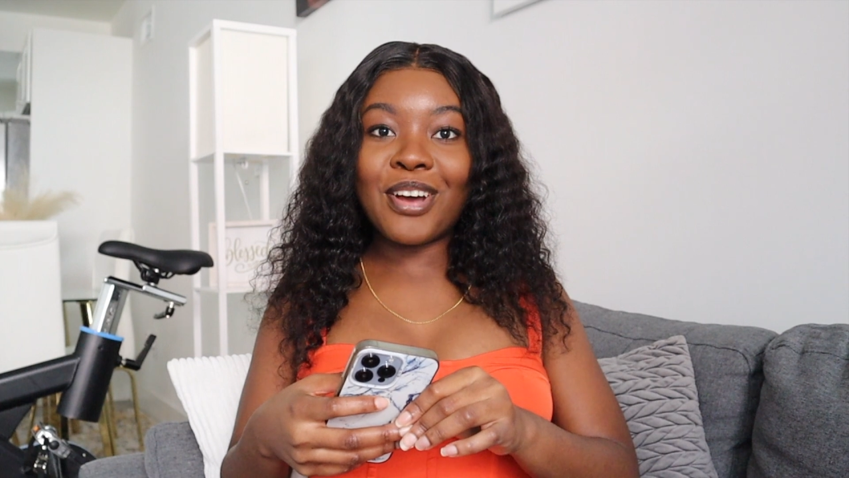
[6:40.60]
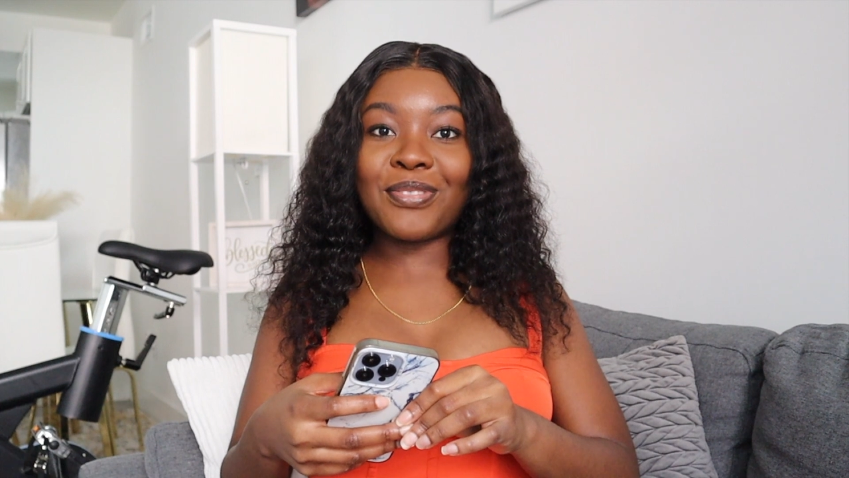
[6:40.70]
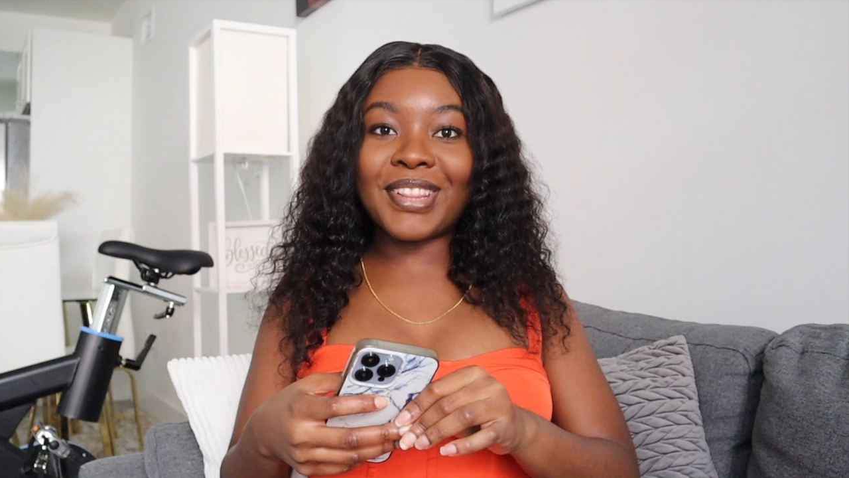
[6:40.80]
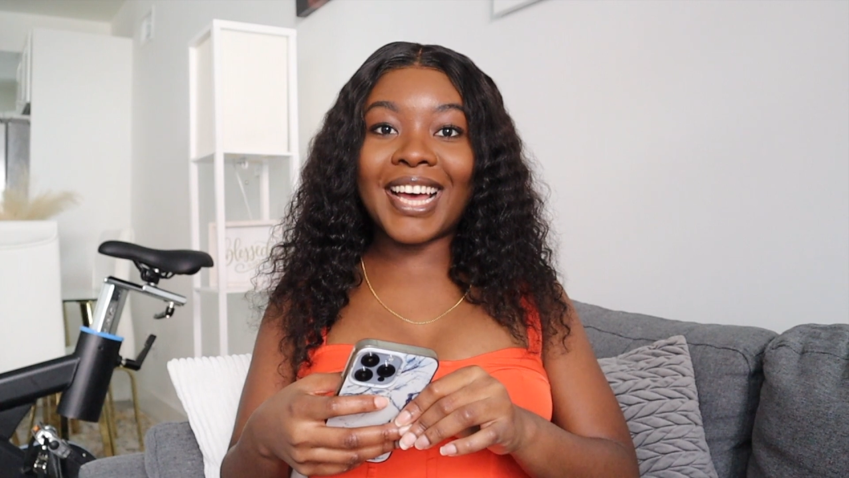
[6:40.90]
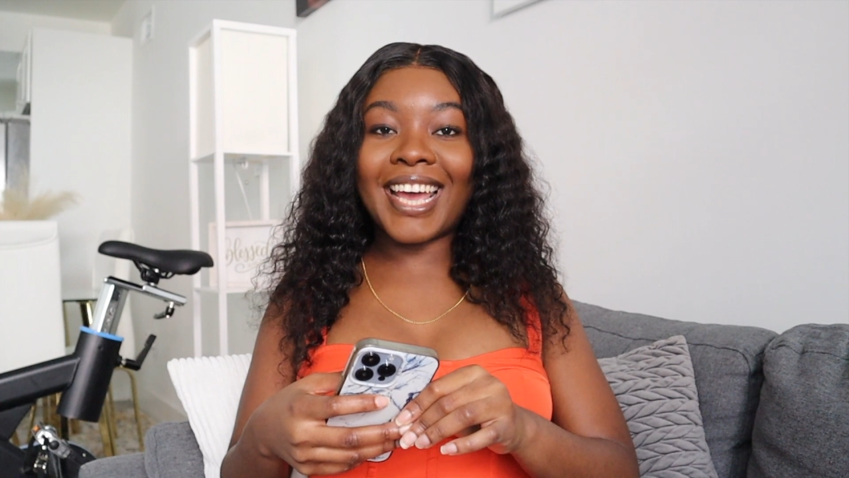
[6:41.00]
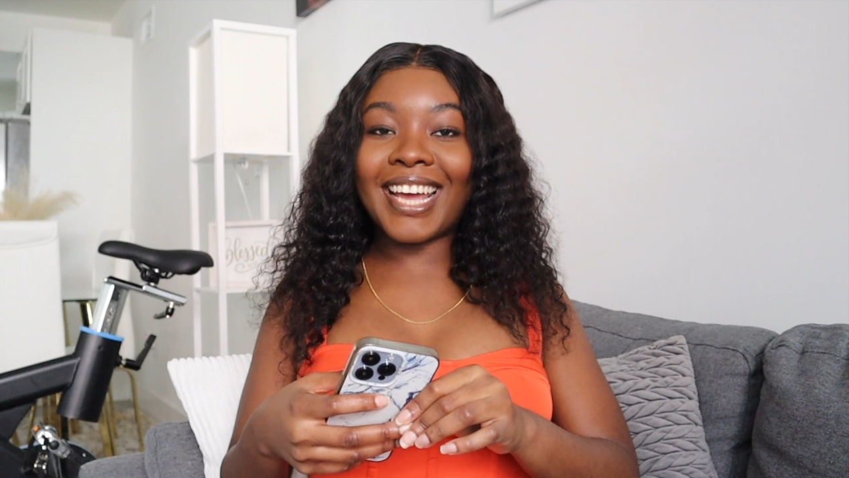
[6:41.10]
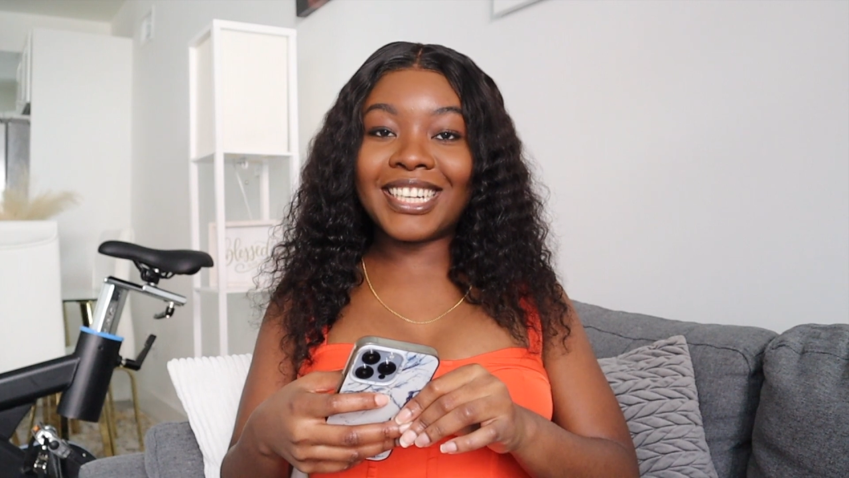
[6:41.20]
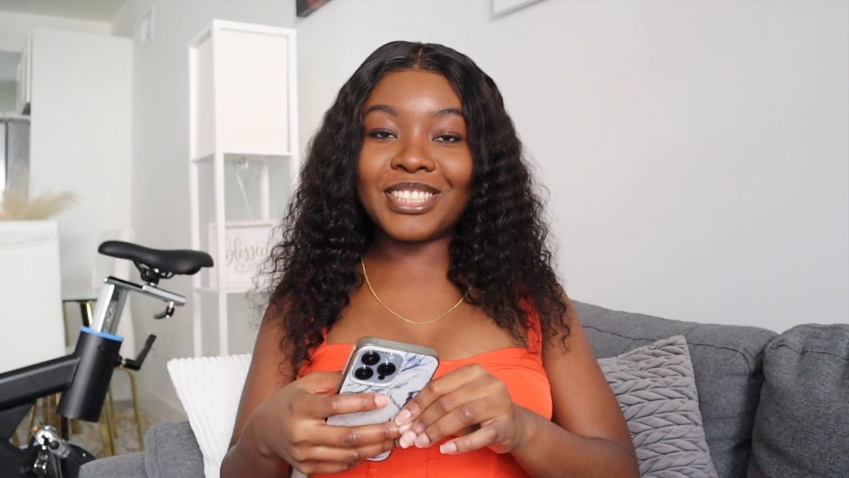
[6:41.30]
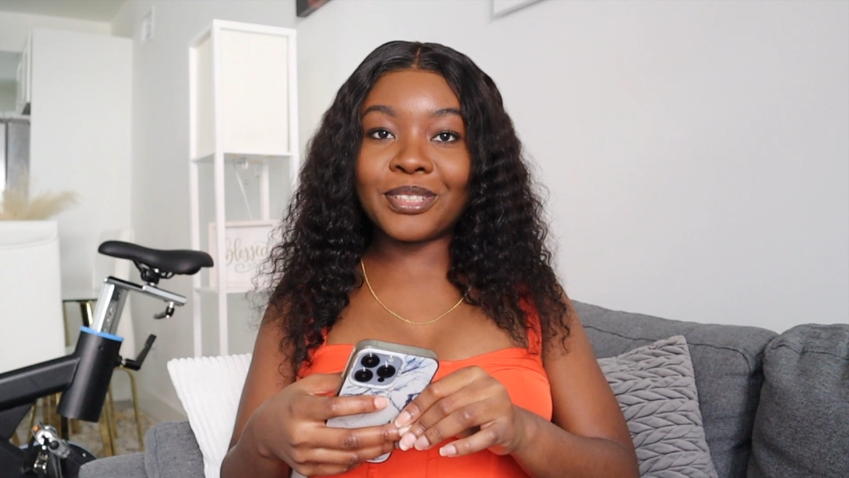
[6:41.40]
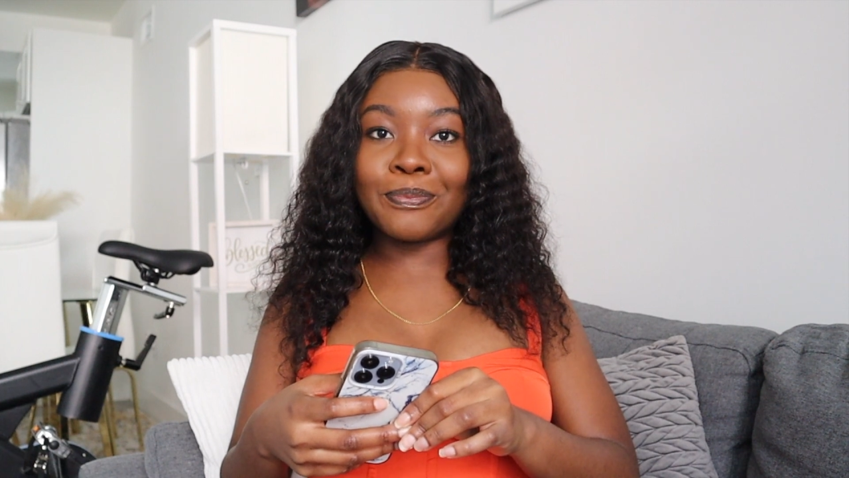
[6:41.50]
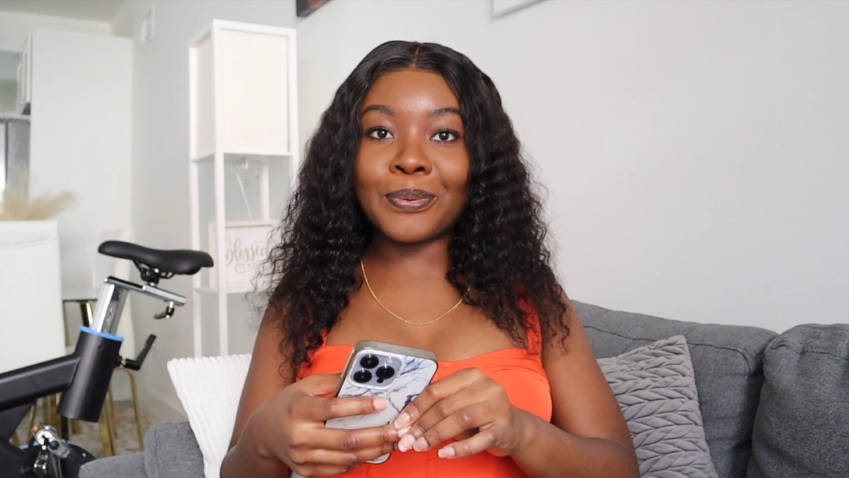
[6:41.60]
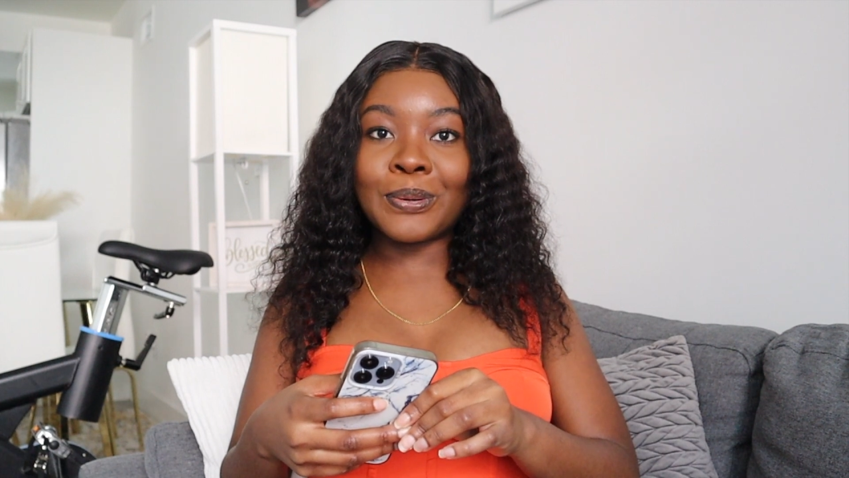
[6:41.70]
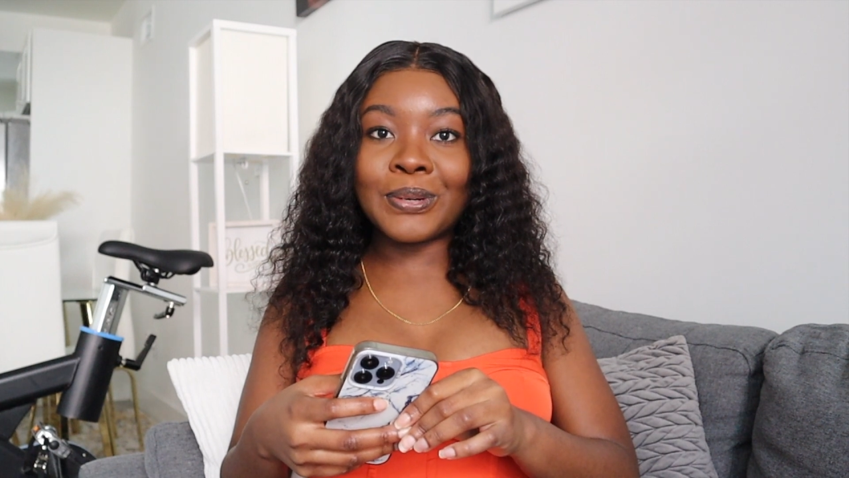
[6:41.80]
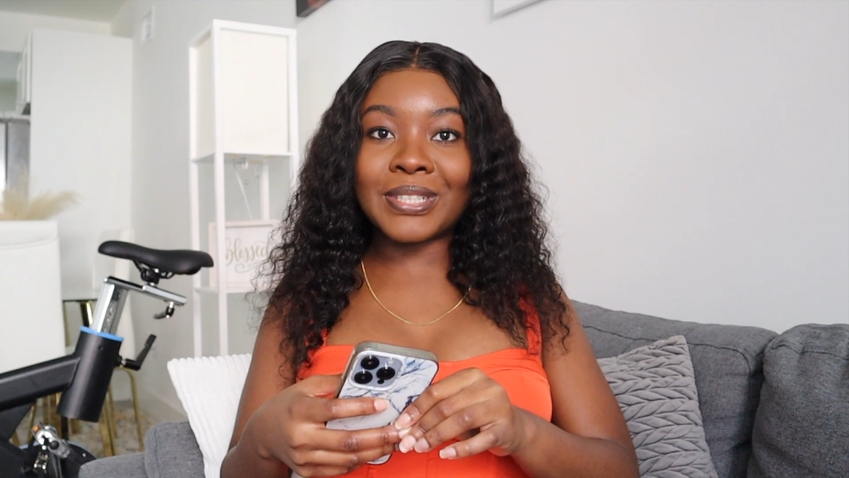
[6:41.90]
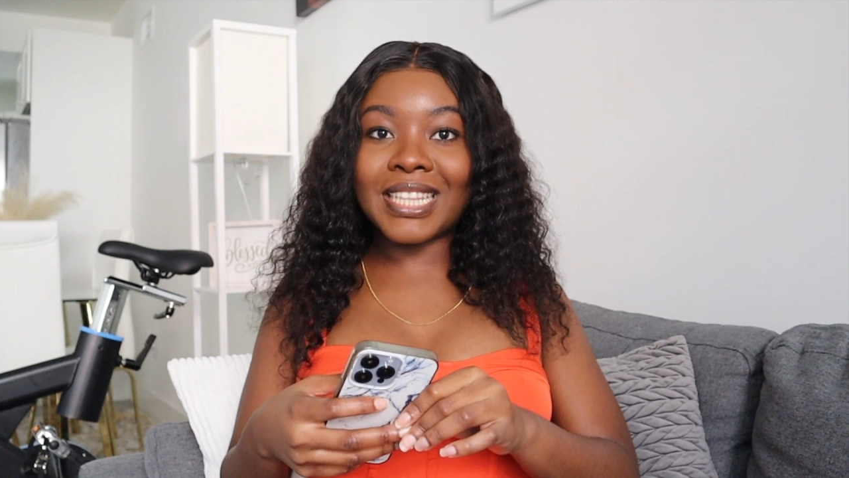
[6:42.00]
for that energy
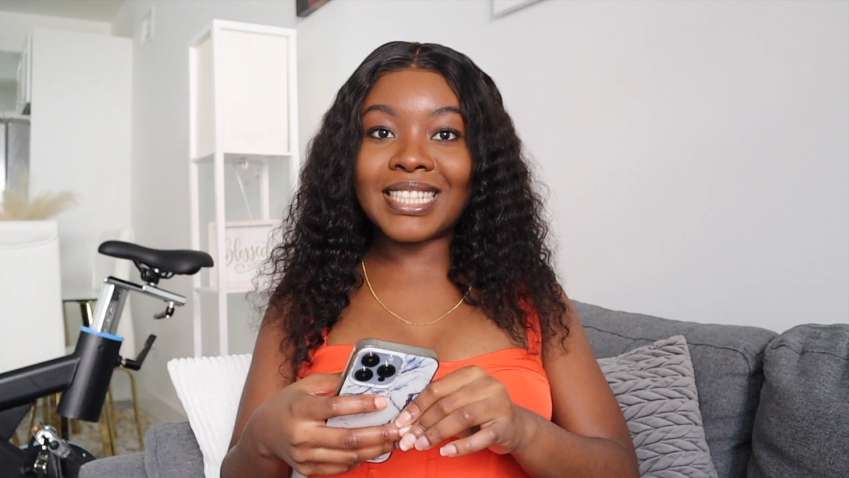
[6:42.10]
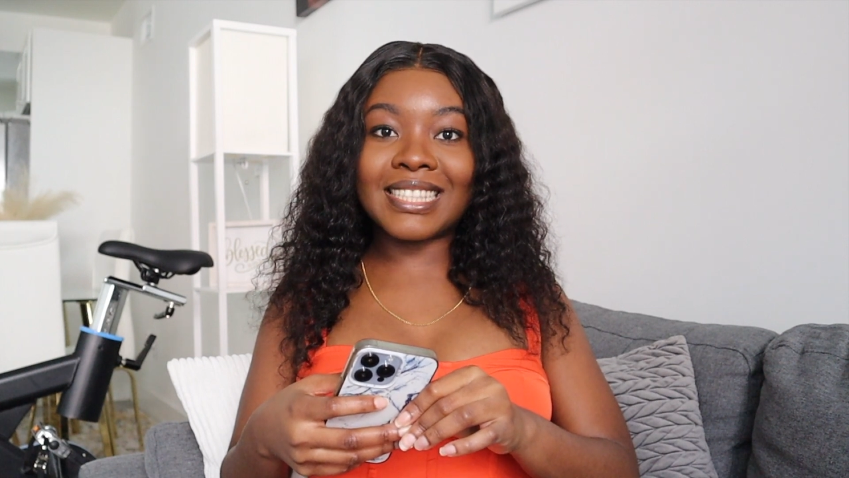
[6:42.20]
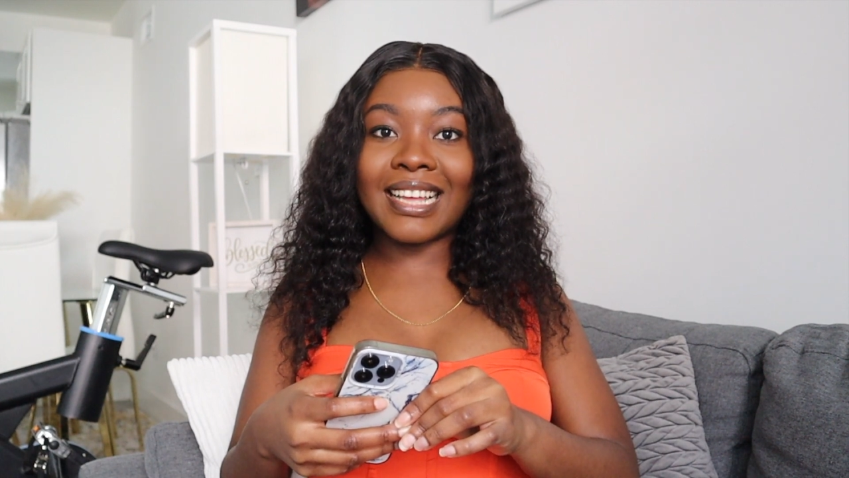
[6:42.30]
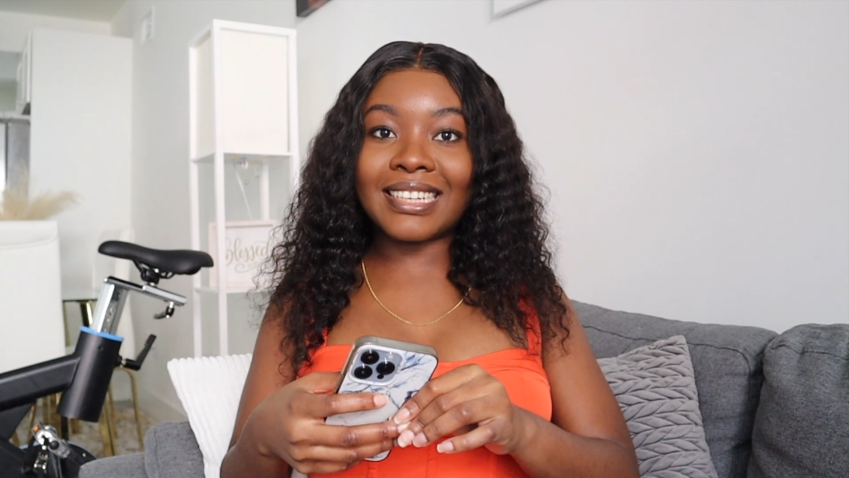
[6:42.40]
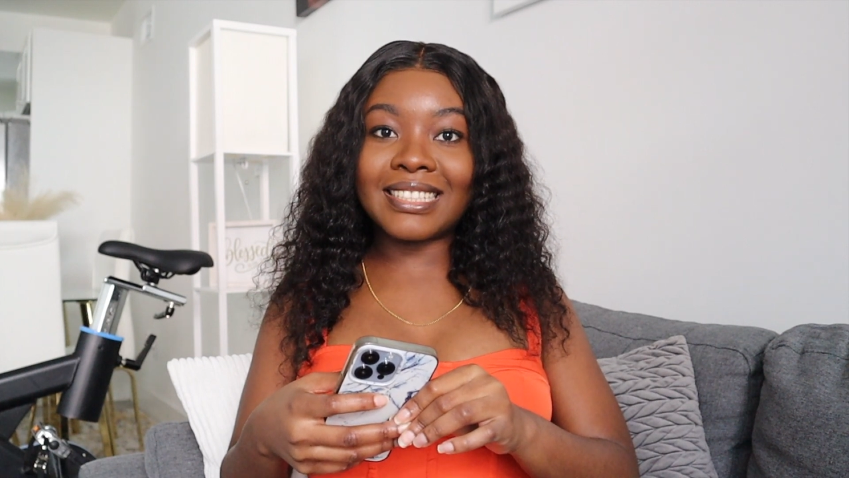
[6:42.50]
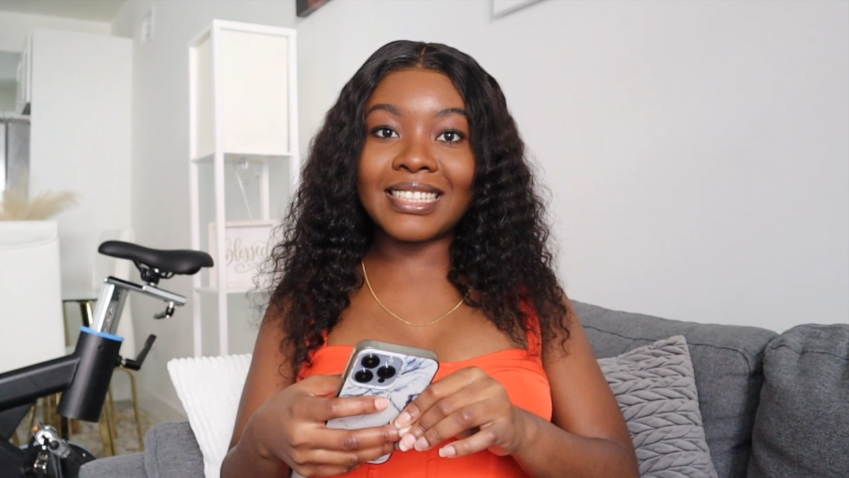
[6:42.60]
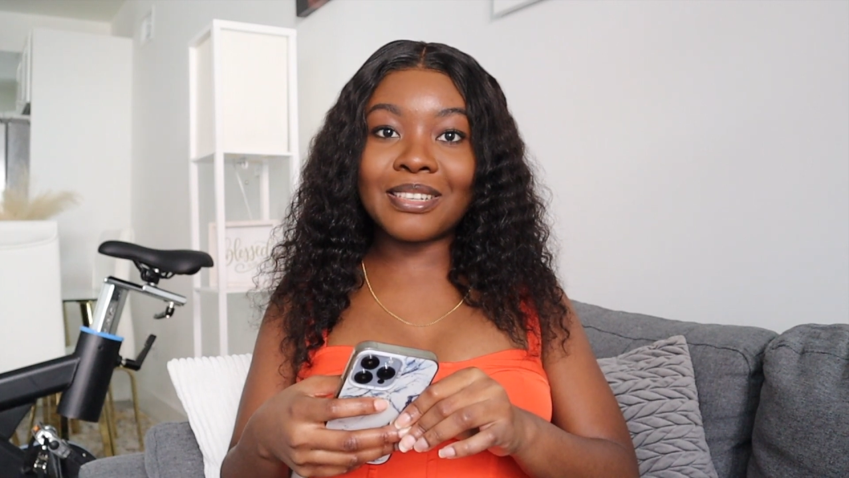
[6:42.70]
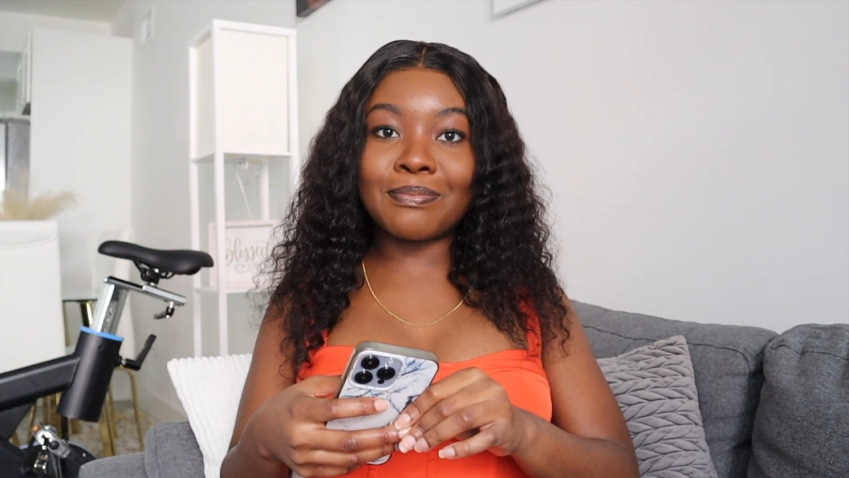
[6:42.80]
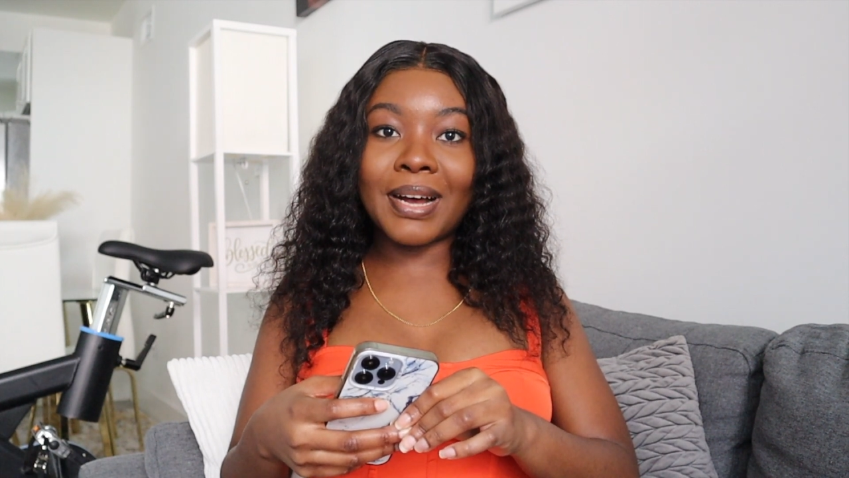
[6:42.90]
boost and studying.